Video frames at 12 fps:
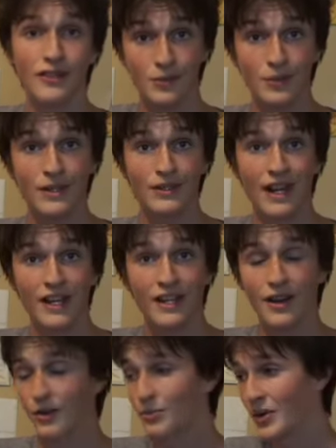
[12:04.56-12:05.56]
weird, I
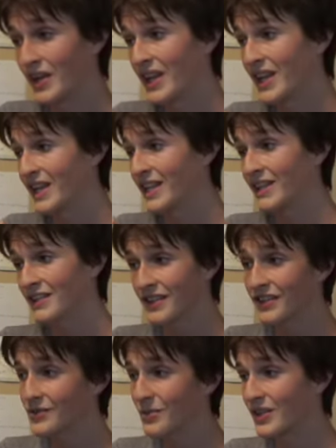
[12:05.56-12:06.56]
know, but
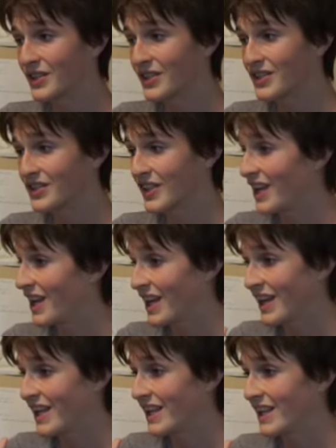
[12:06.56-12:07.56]
this one just,
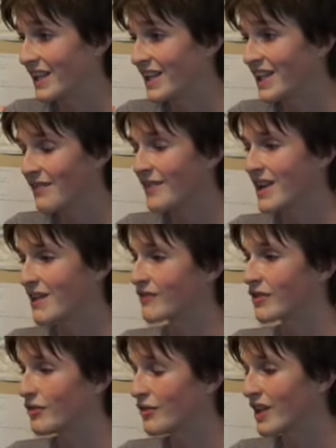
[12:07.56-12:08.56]
even after
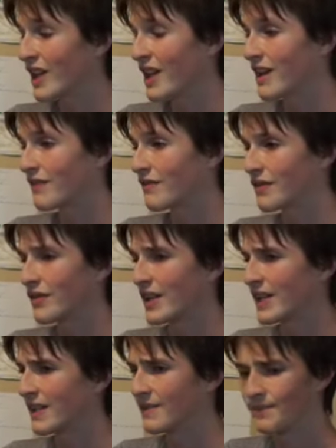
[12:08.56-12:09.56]
looking at it for
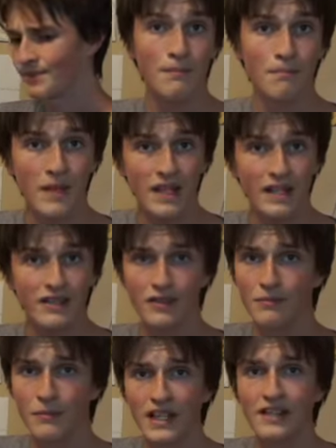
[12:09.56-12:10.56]
like minutes
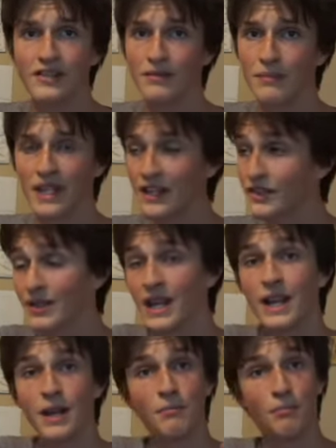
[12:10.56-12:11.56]
and minutes and minutes and
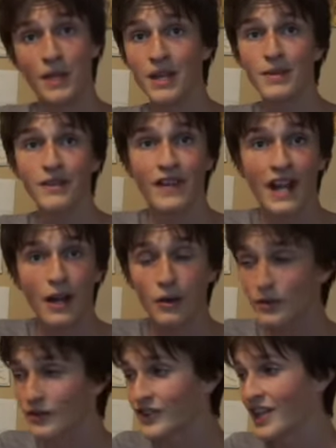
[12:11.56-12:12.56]
maybe even
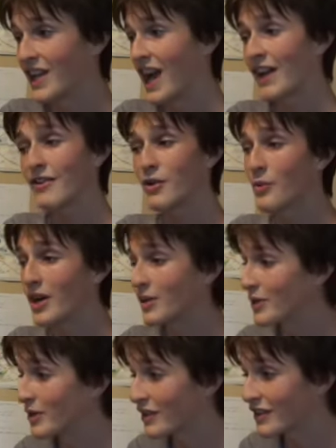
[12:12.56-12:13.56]
hours, I don't know why you
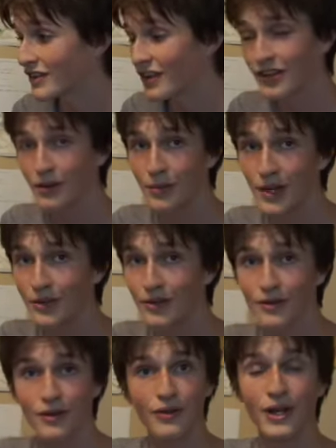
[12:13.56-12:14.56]
would look at the Taco Bell
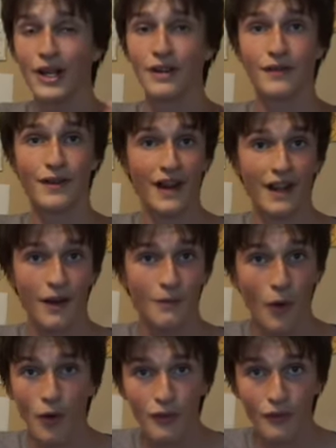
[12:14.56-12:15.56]
logo
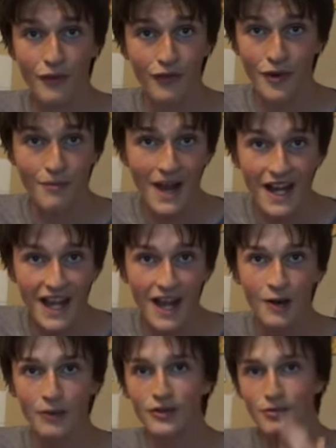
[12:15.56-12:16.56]
for many
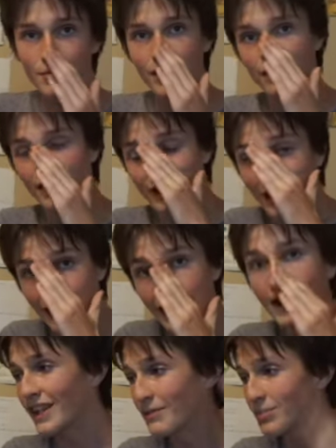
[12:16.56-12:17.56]
hours, but if you
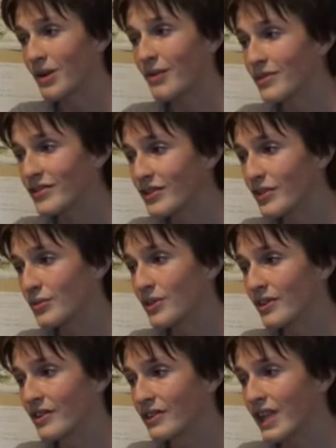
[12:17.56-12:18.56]
did, it probably still wouldn't
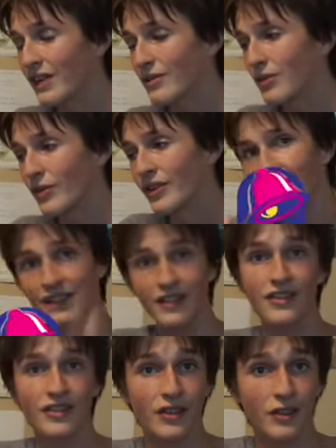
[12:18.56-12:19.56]
look that old. This
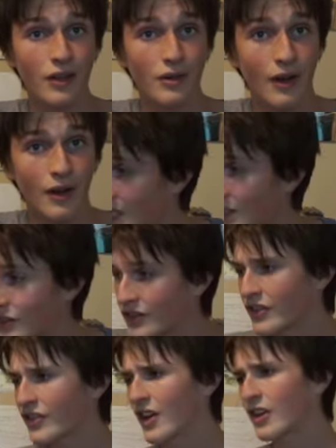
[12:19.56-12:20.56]
is the logo. This is
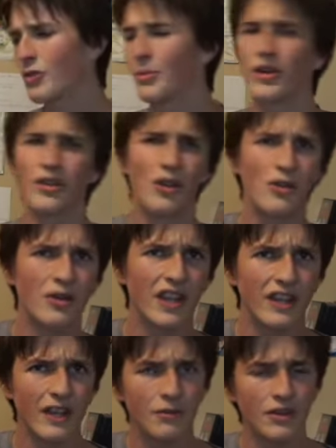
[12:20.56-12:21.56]
the Taco Bell logo that
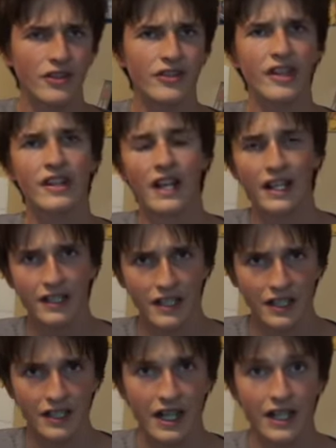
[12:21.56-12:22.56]
they released in
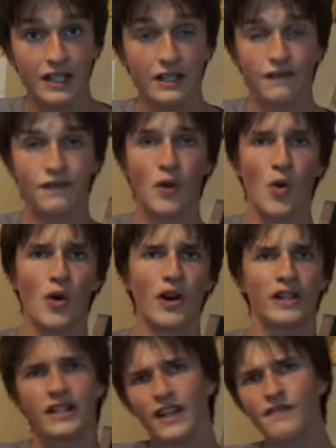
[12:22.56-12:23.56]
1994.
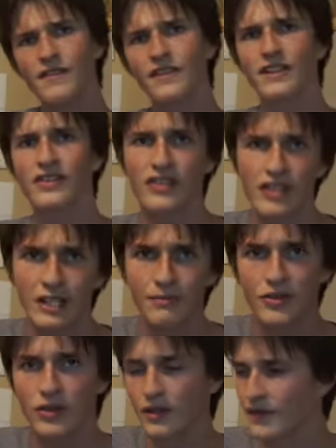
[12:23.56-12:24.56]
And it definitely does seem
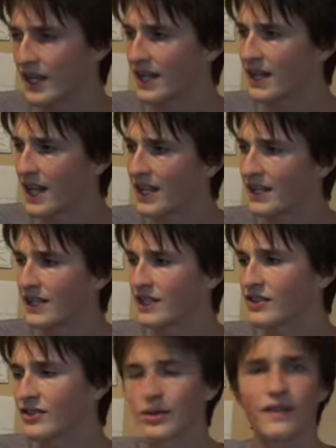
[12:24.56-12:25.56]
sort of like a 90s
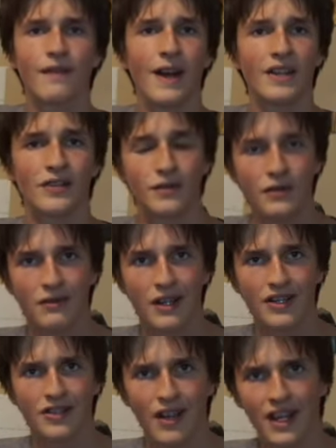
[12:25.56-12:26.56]
sort of fast food
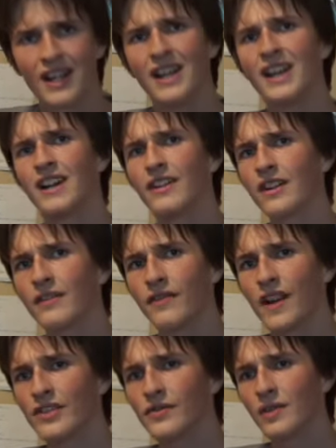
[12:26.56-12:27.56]
restaurant. A lot of
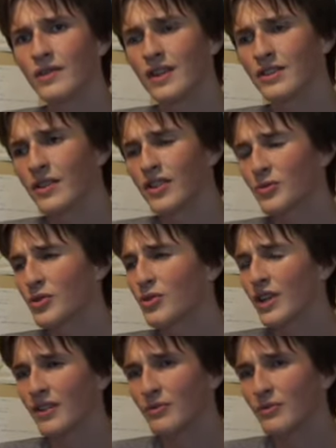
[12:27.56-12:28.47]
fast food restaurants were trying to